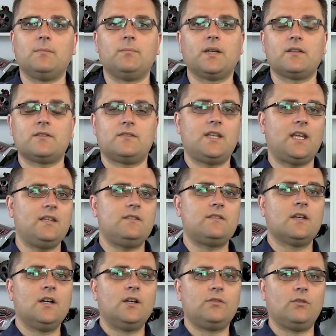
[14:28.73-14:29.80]
because these
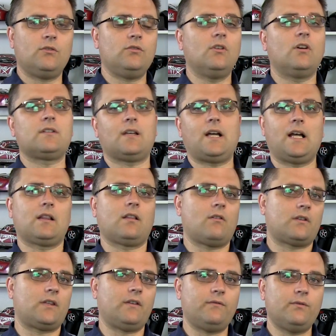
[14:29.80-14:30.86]
do not
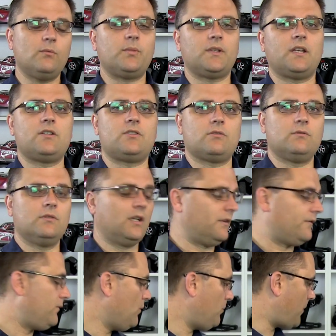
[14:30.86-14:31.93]
unlock the full potential
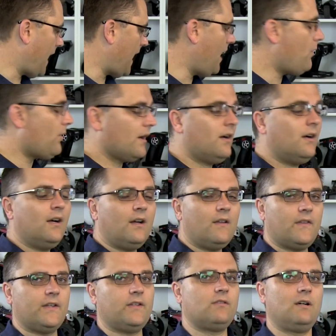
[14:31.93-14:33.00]
and full power
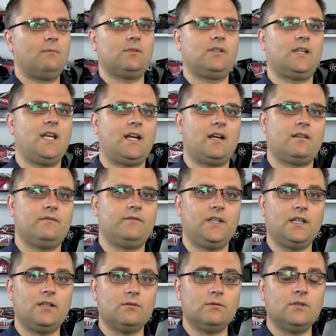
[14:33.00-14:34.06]
that you're able to get out of the
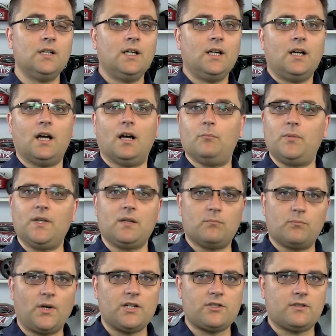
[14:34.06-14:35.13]
vehicle being
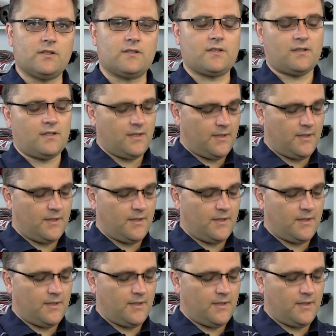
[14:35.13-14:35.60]
brushless.